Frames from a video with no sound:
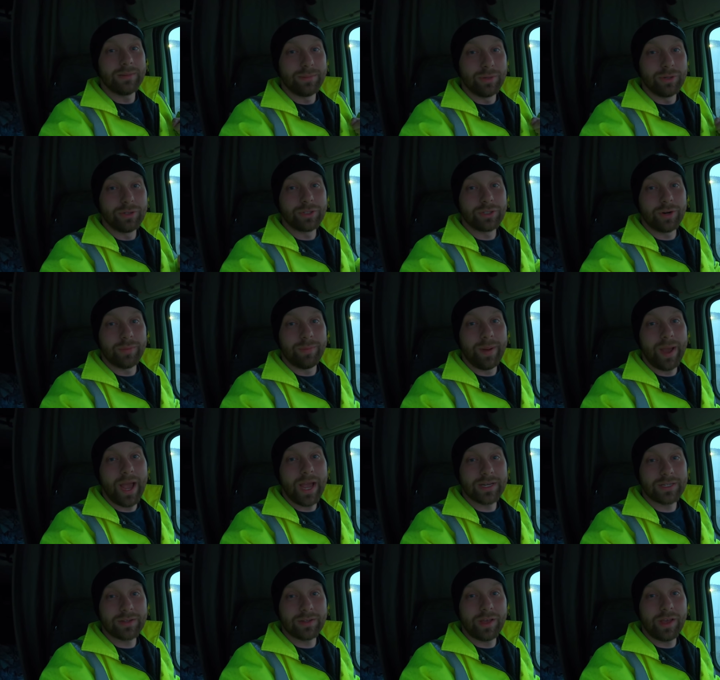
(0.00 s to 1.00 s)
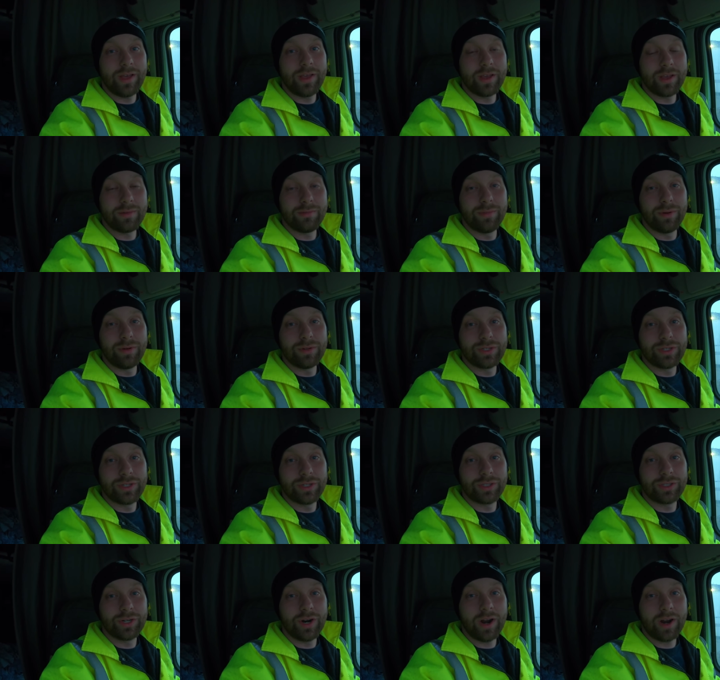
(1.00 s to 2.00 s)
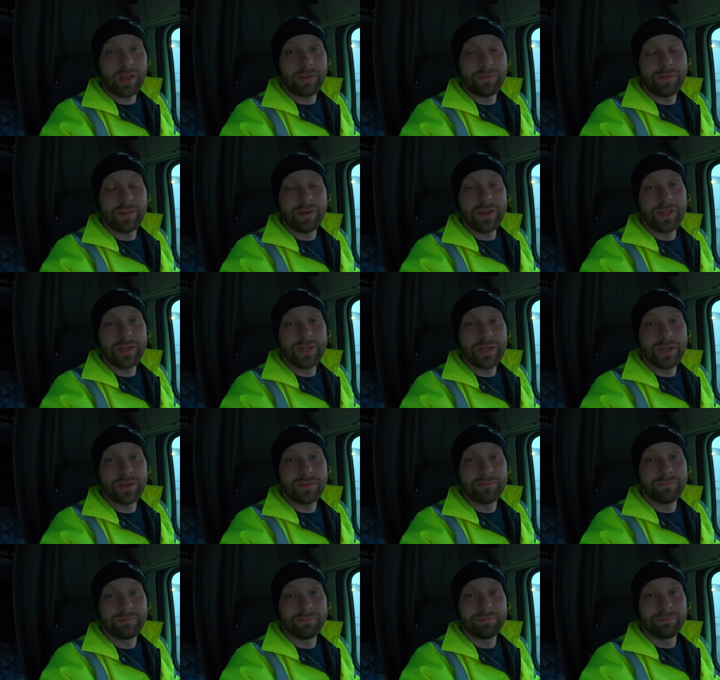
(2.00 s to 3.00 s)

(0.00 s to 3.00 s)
a booster pack so that you can boost your truck if you need to.